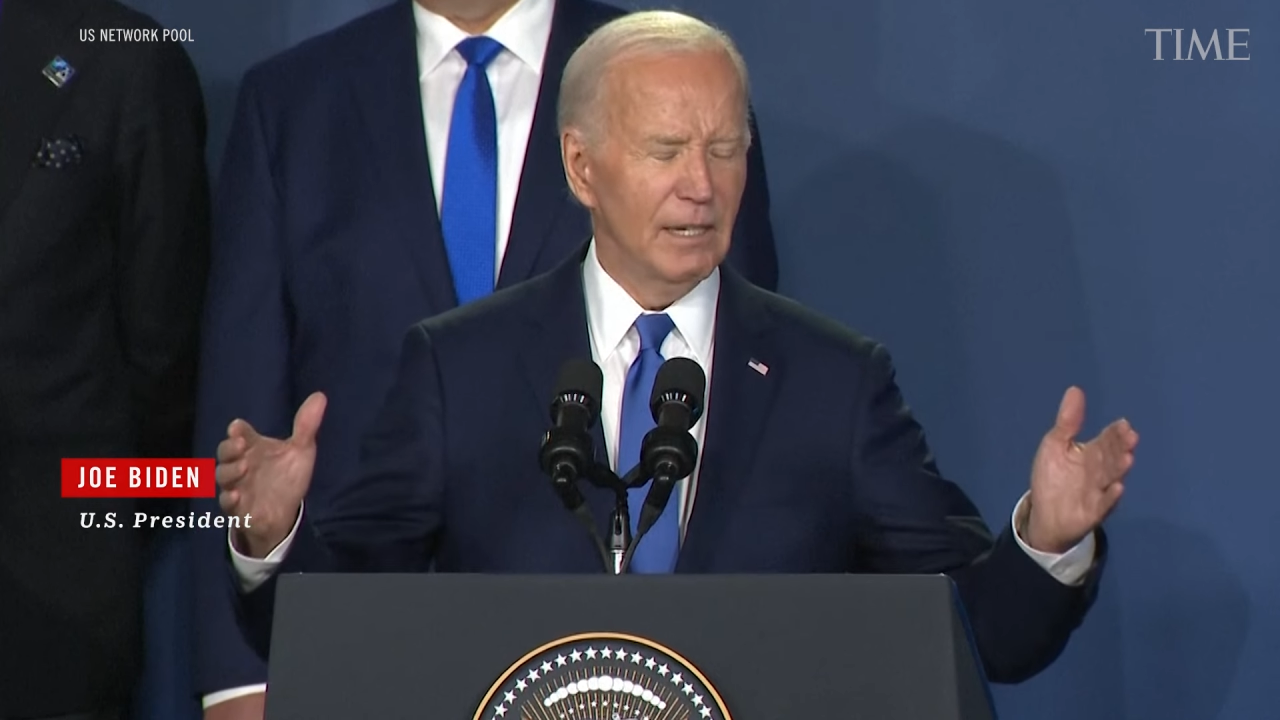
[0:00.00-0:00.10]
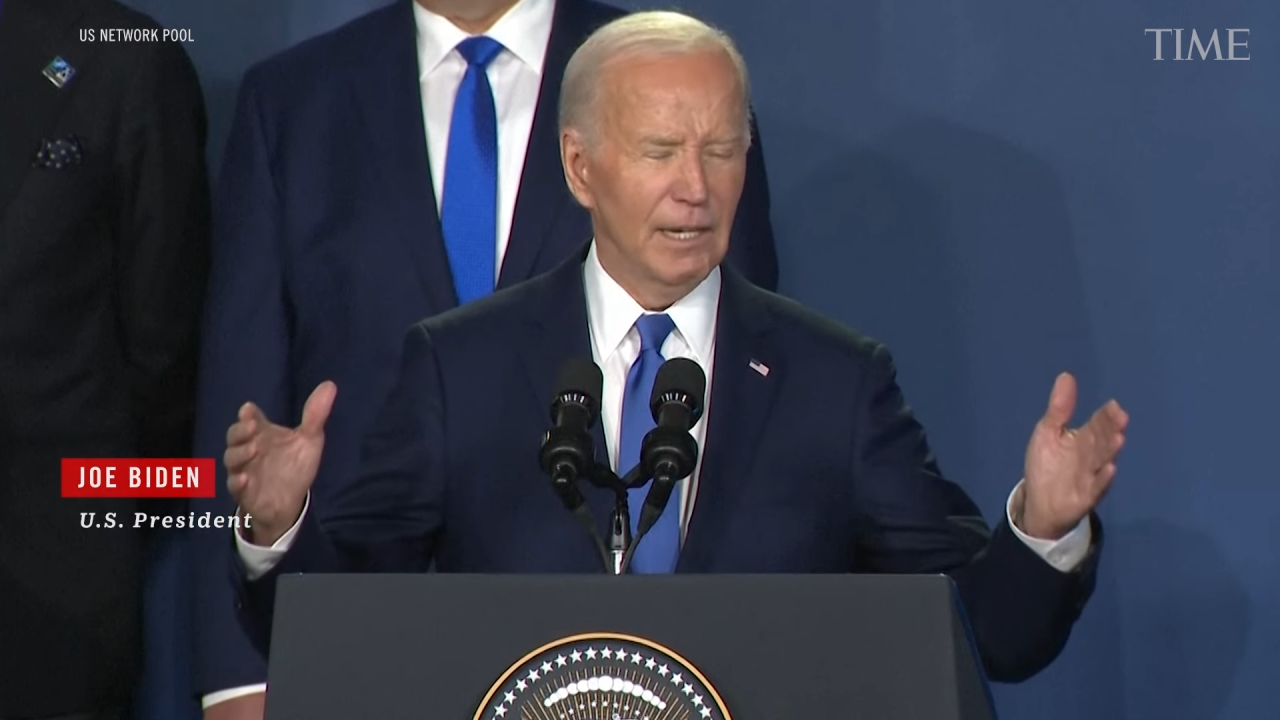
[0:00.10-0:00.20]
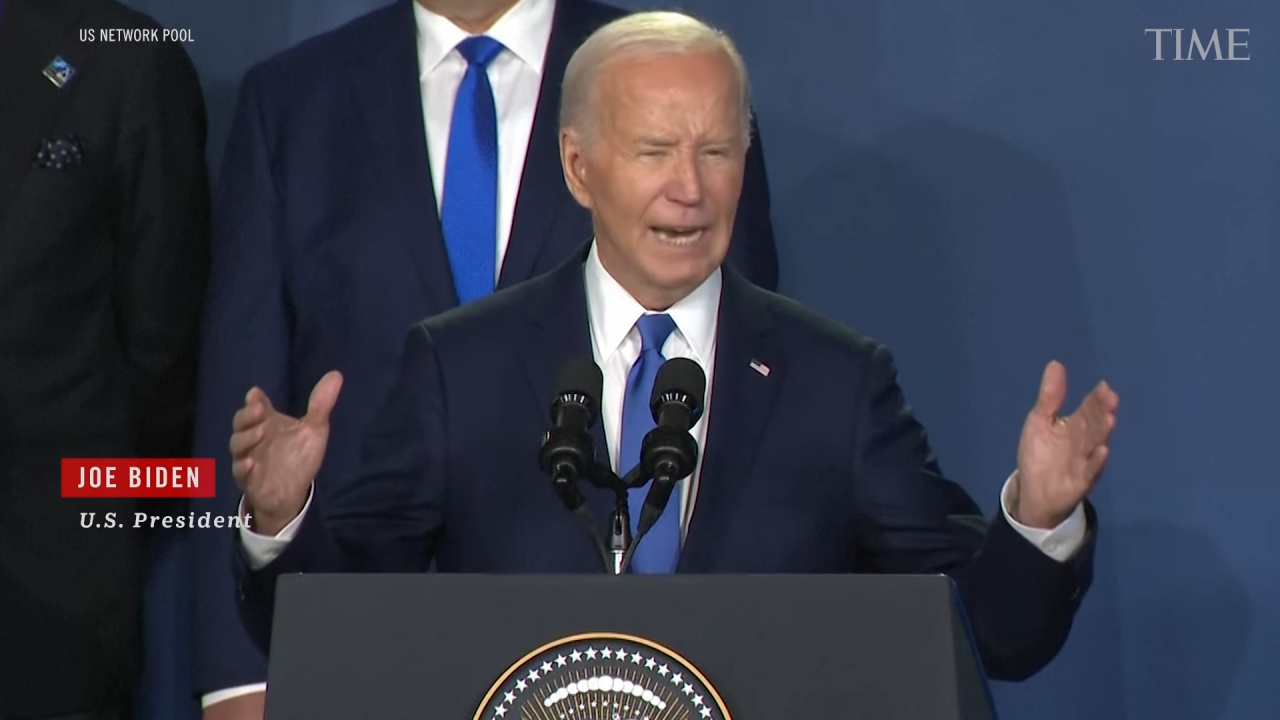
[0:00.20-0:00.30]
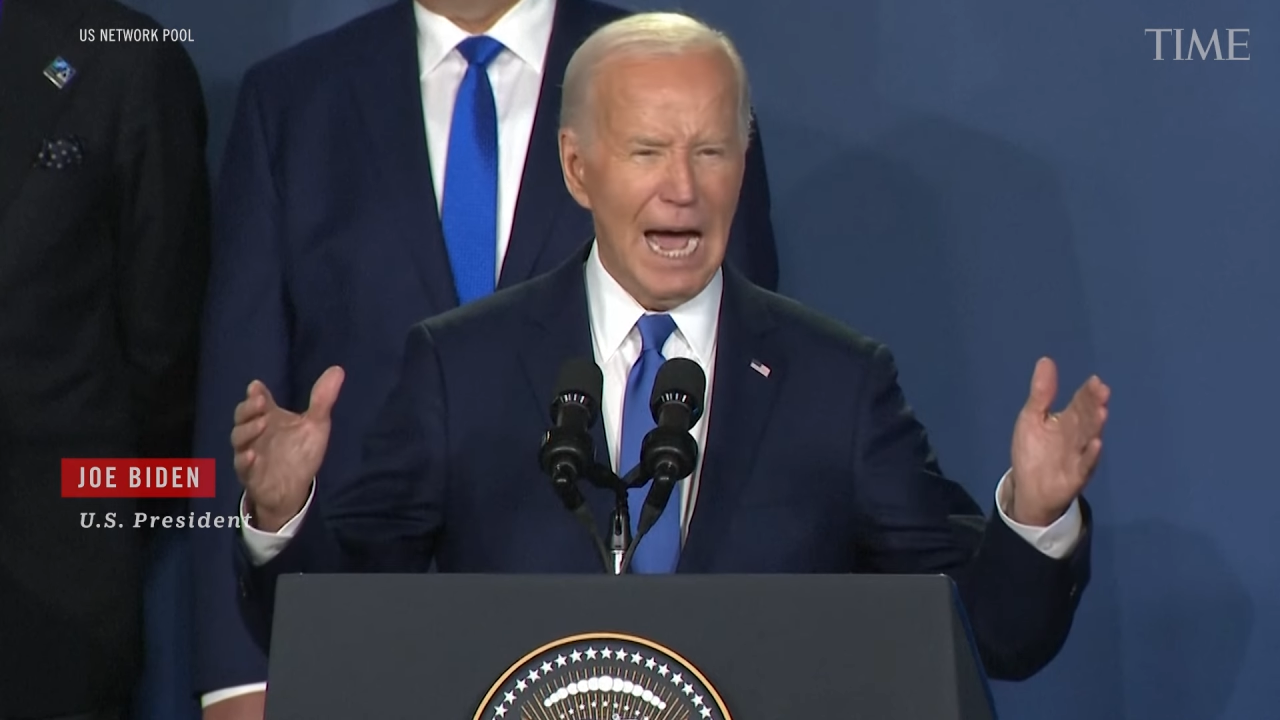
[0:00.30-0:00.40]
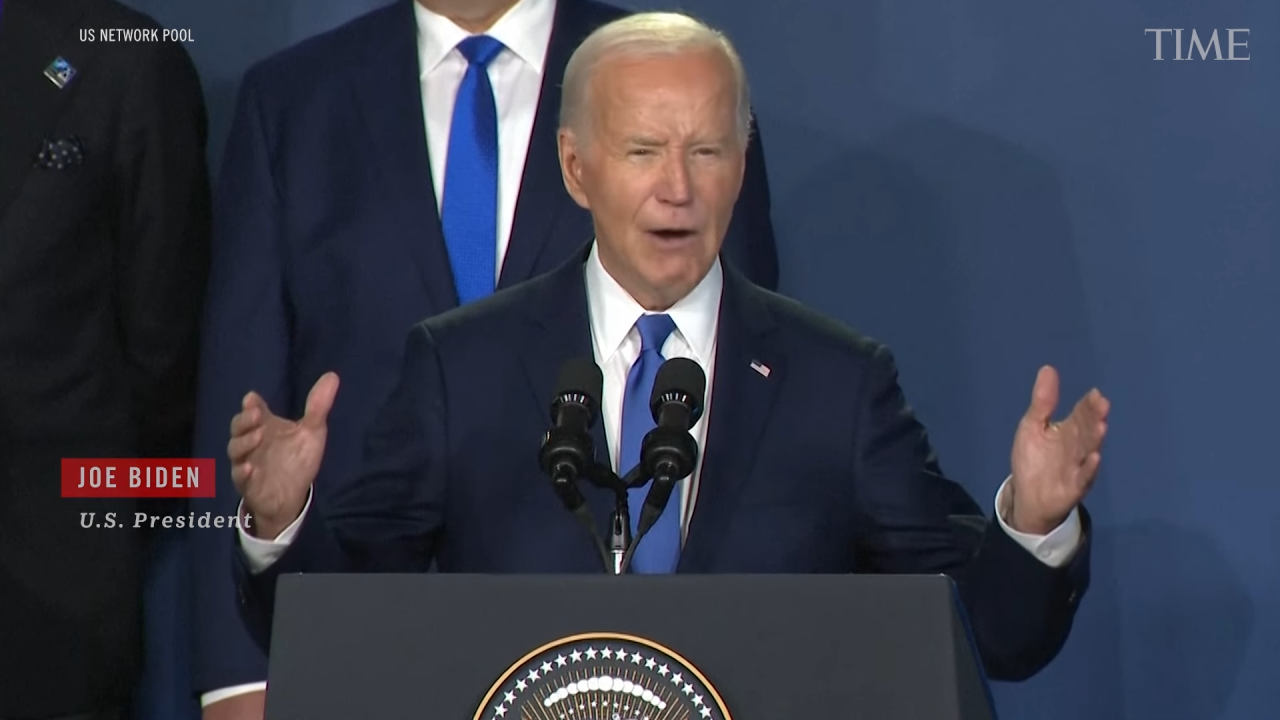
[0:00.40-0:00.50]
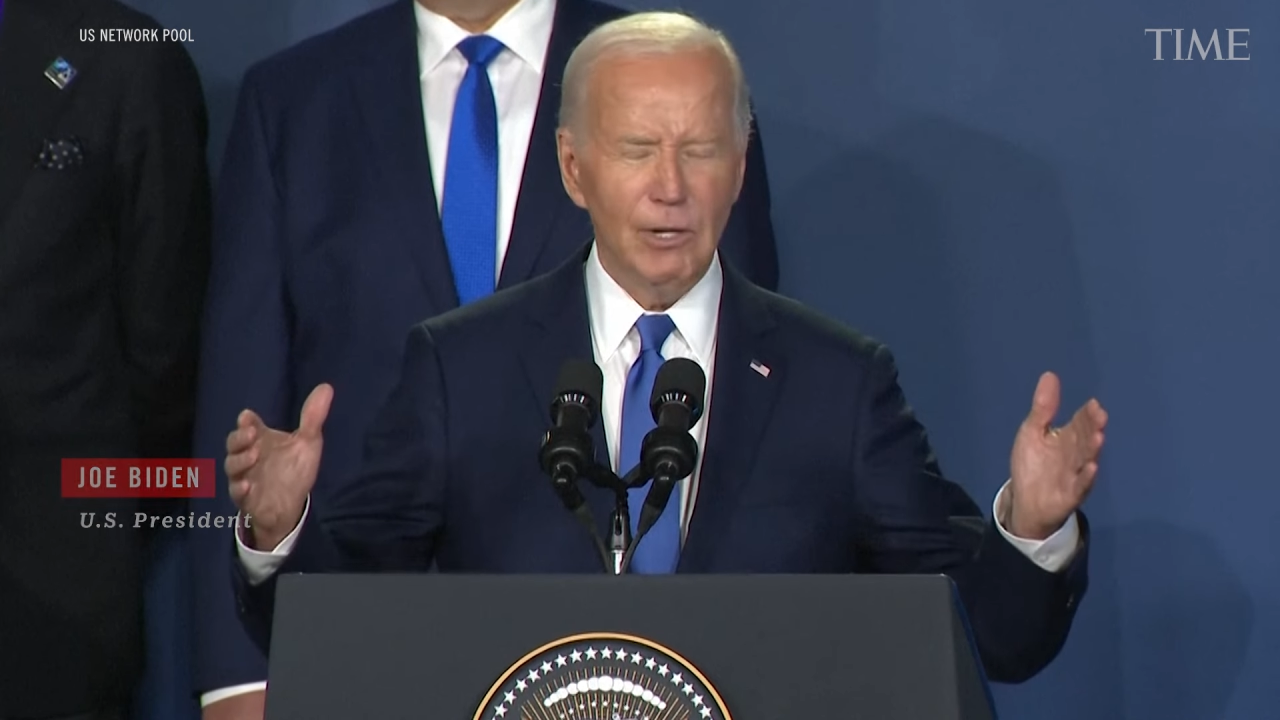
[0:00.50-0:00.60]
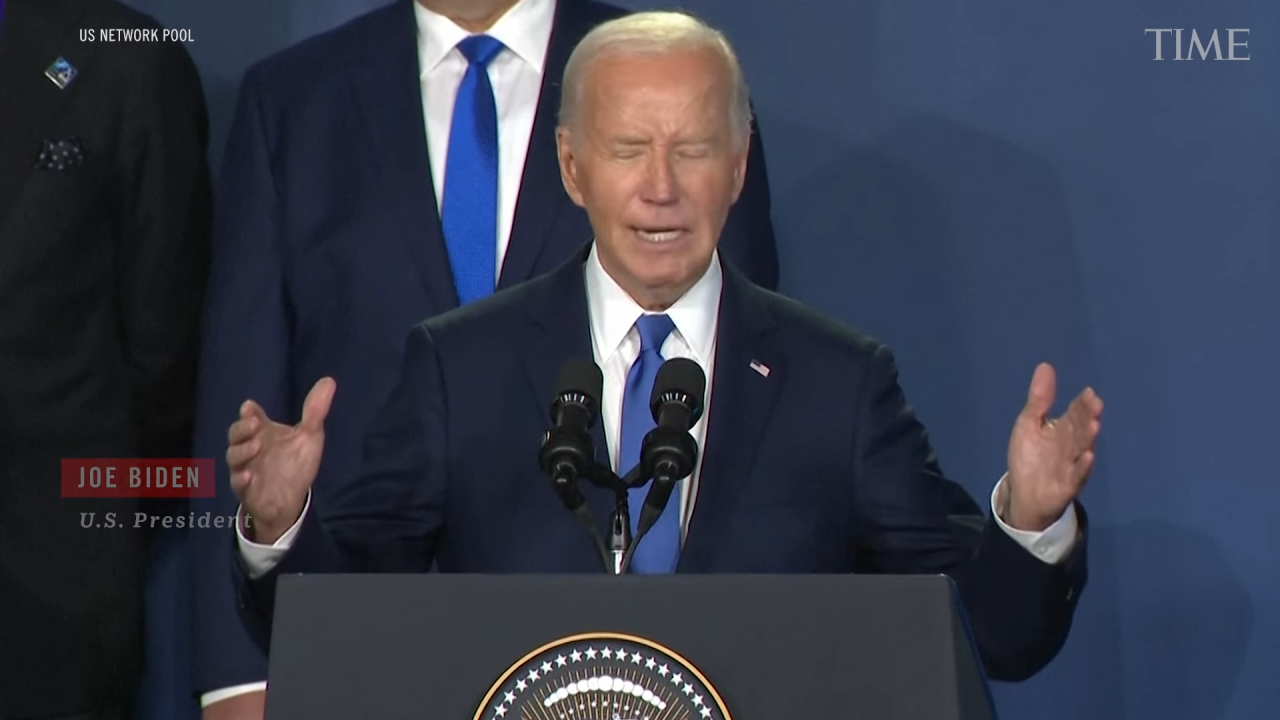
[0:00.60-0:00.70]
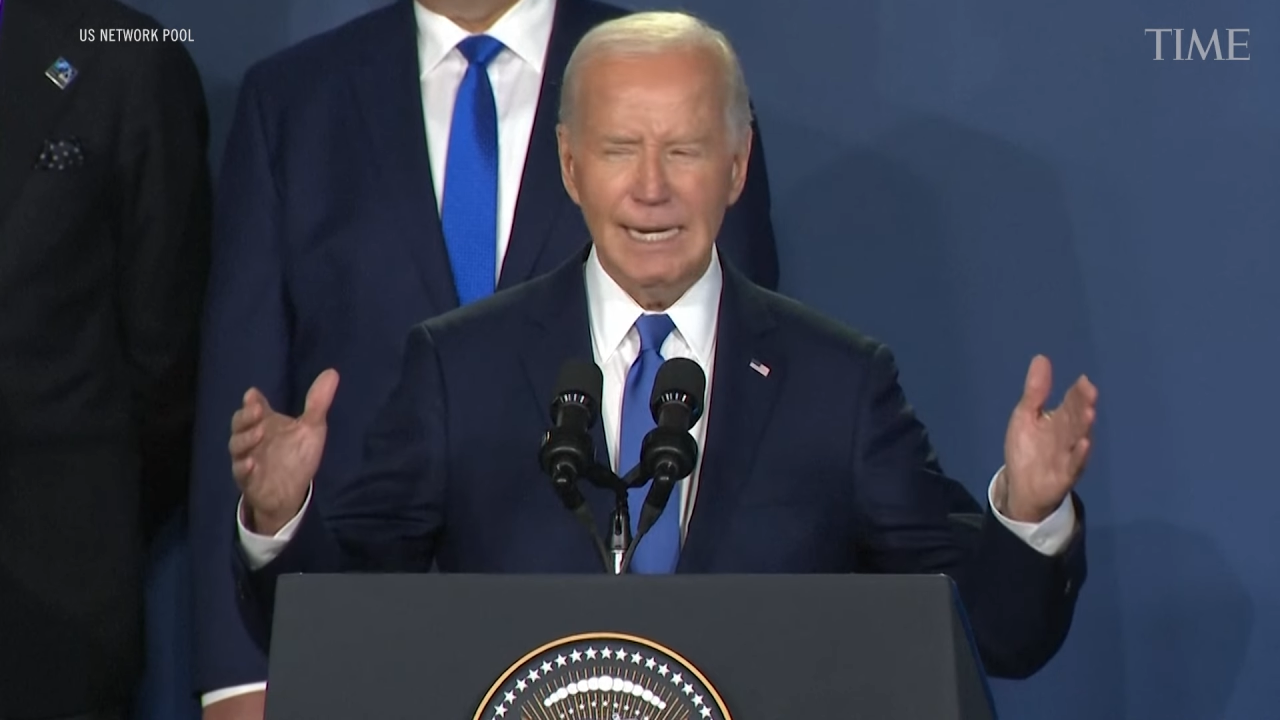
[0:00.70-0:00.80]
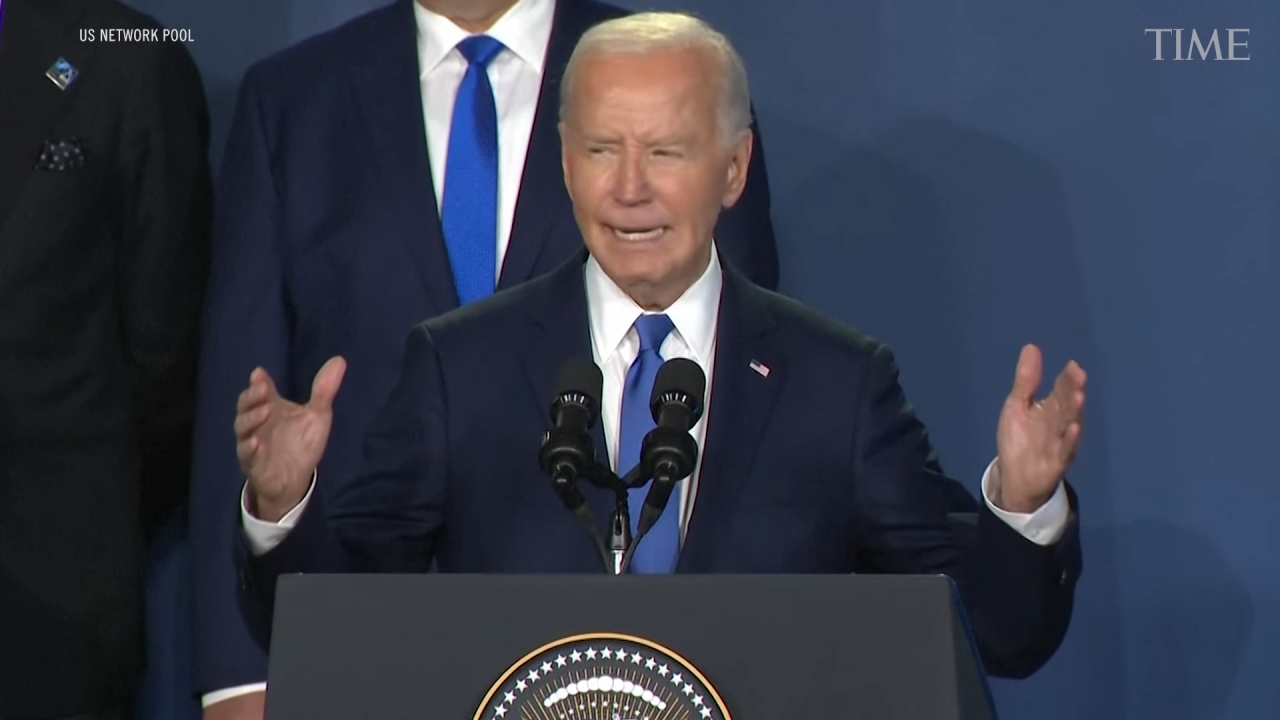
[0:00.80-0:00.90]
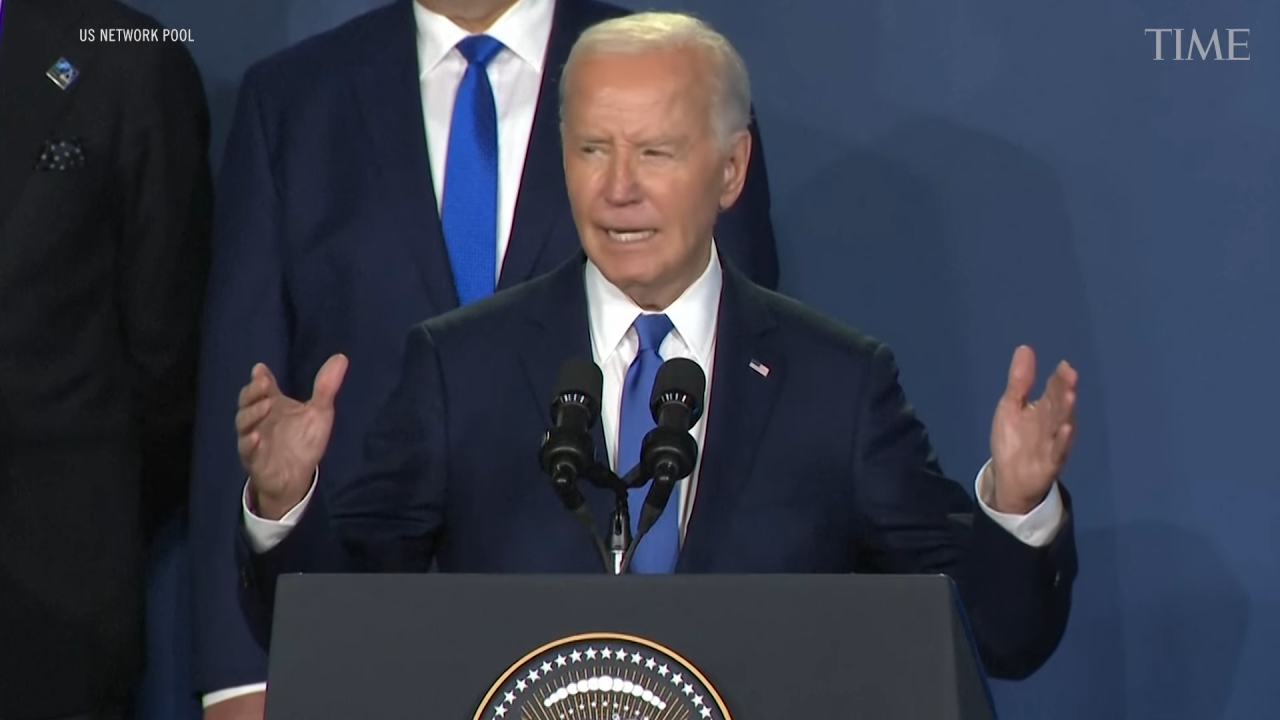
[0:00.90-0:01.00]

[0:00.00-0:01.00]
loudly